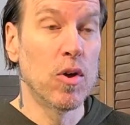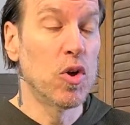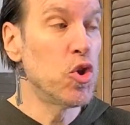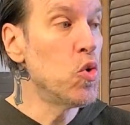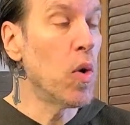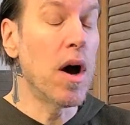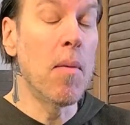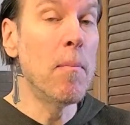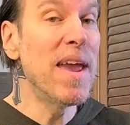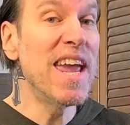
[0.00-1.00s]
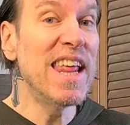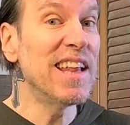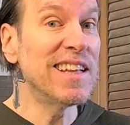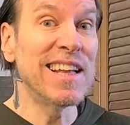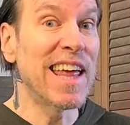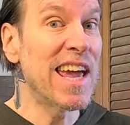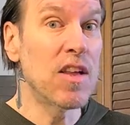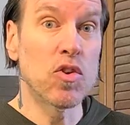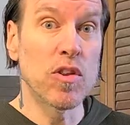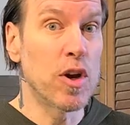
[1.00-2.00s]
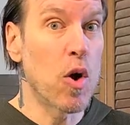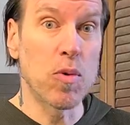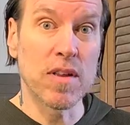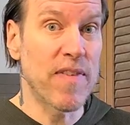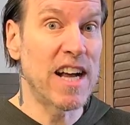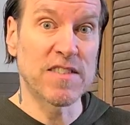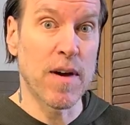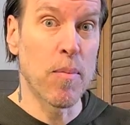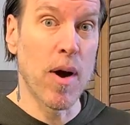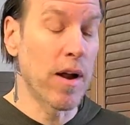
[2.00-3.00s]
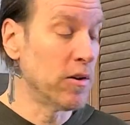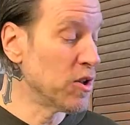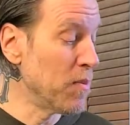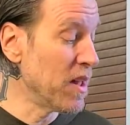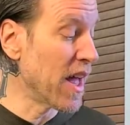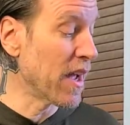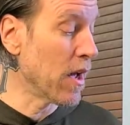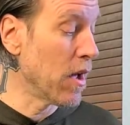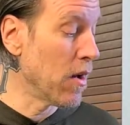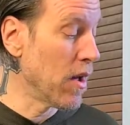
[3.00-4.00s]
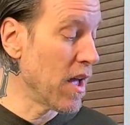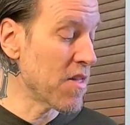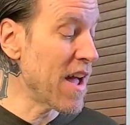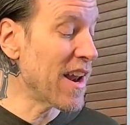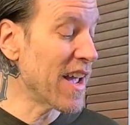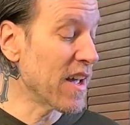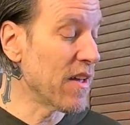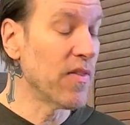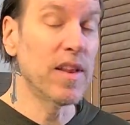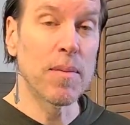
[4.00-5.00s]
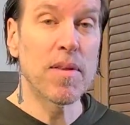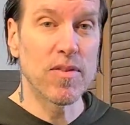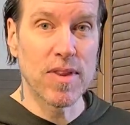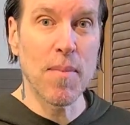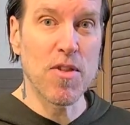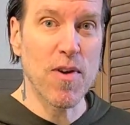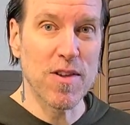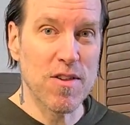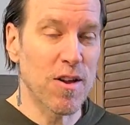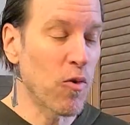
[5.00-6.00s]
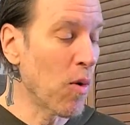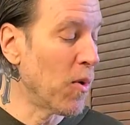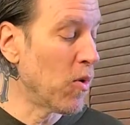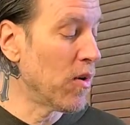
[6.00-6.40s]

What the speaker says: You immediately lay into the note with a fast vibrato. So it'd be like, it's not like, let me demonstrate just a normal.